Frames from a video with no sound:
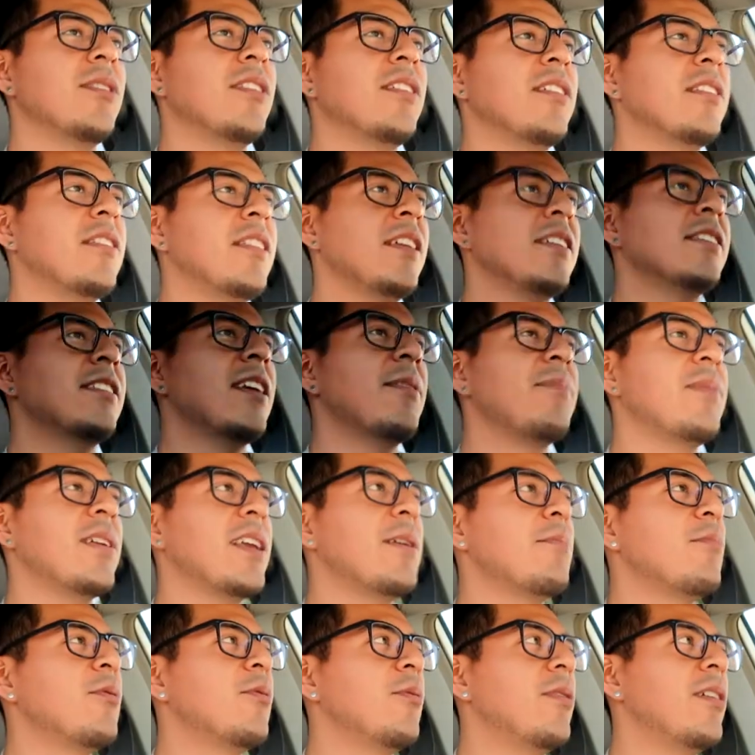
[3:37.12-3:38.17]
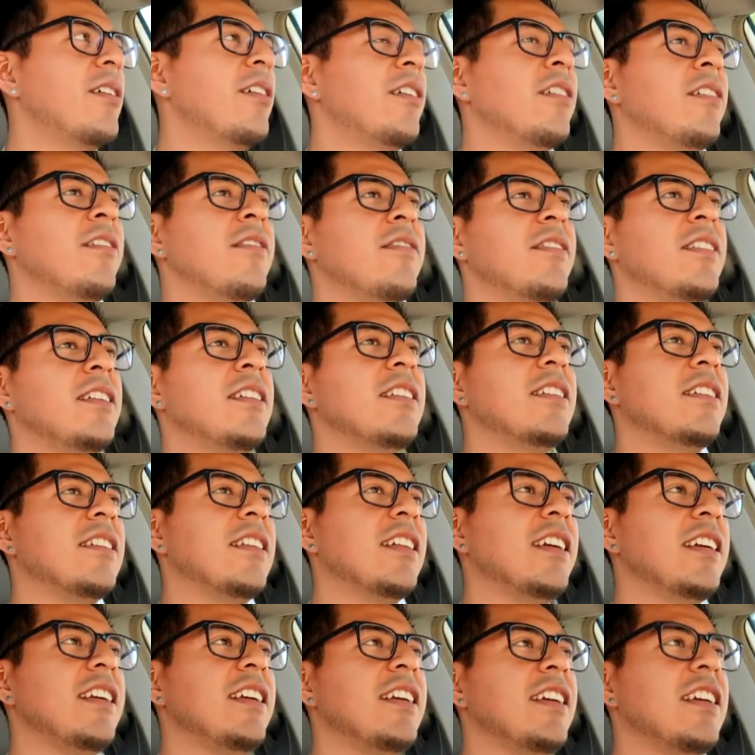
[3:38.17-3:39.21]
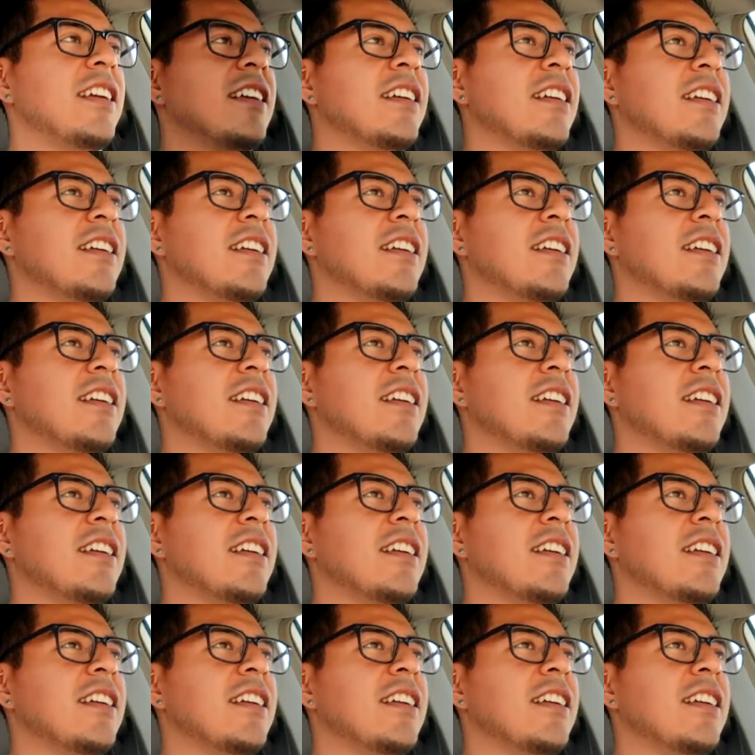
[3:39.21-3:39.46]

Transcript: of the things I became aware of. And like